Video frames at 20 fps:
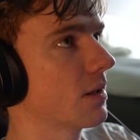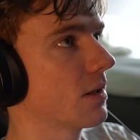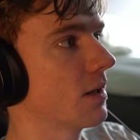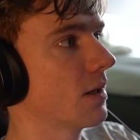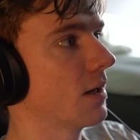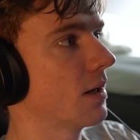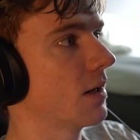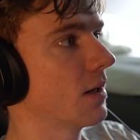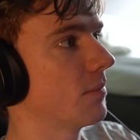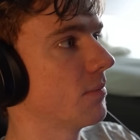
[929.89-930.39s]

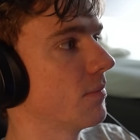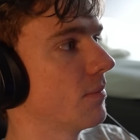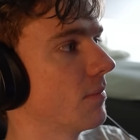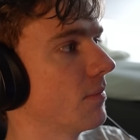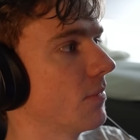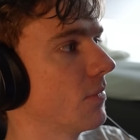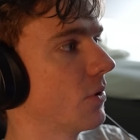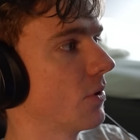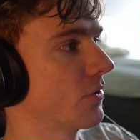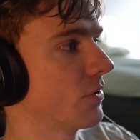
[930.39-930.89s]

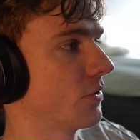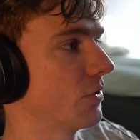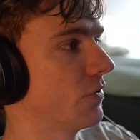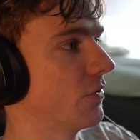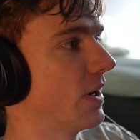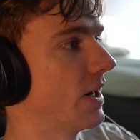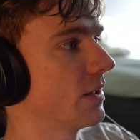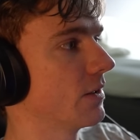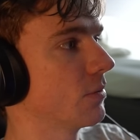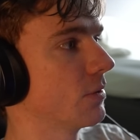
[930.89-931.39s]
um, or to
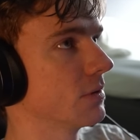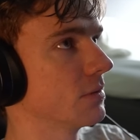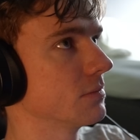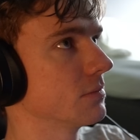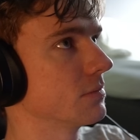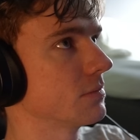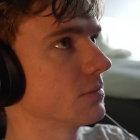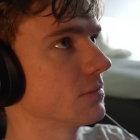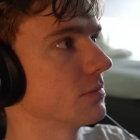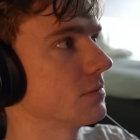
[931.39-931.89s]
find one
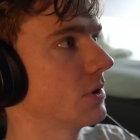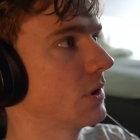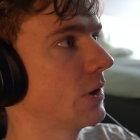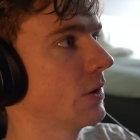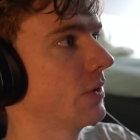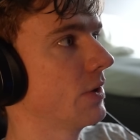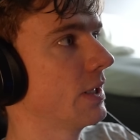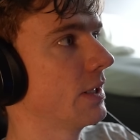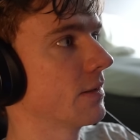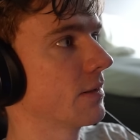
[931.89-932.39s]

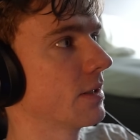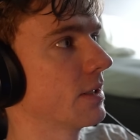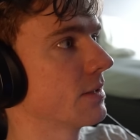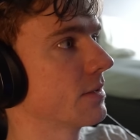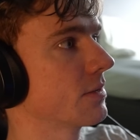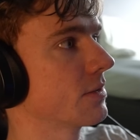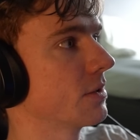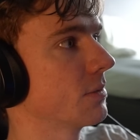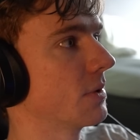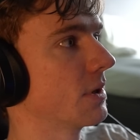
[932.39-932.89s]
on the
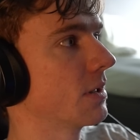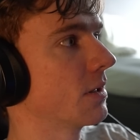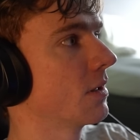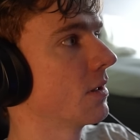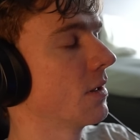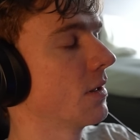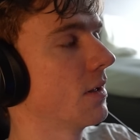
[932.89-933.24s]
internet somewhere.